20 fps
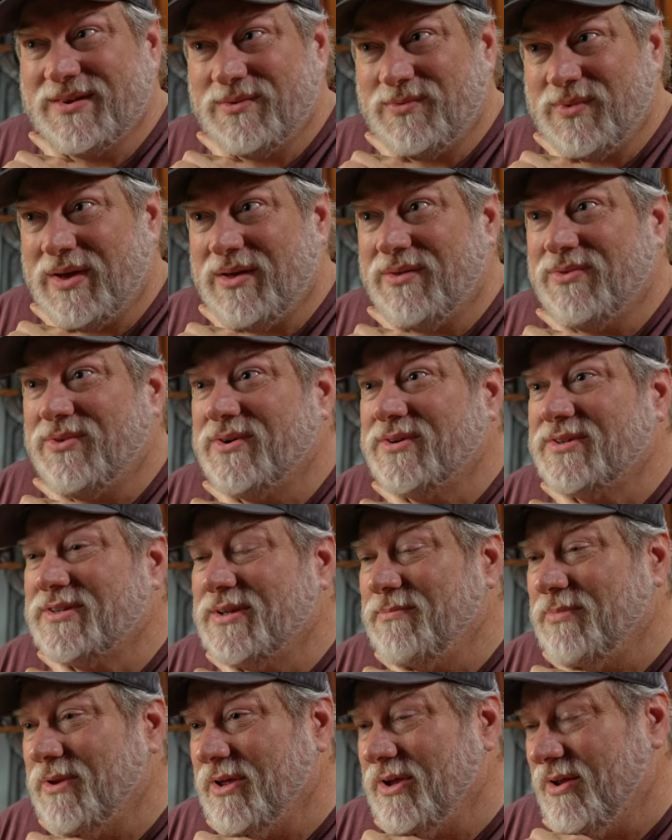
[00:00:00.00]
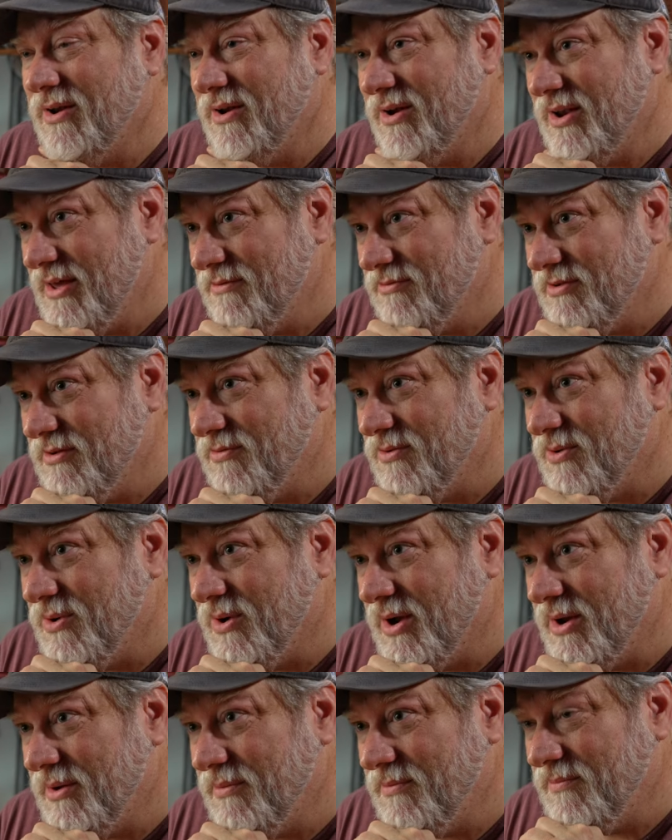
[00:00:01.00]
well, they're simply gonna love you
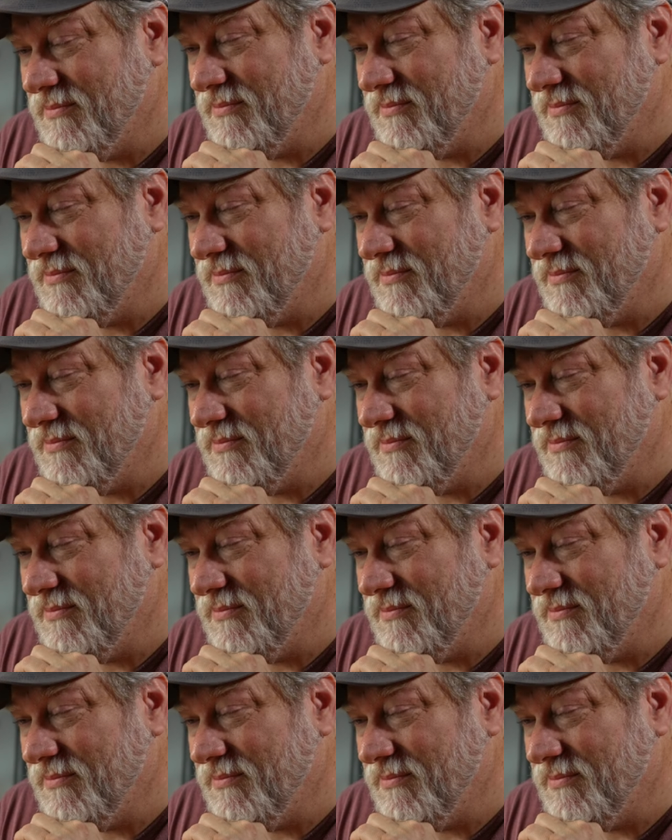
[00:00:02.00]
for it.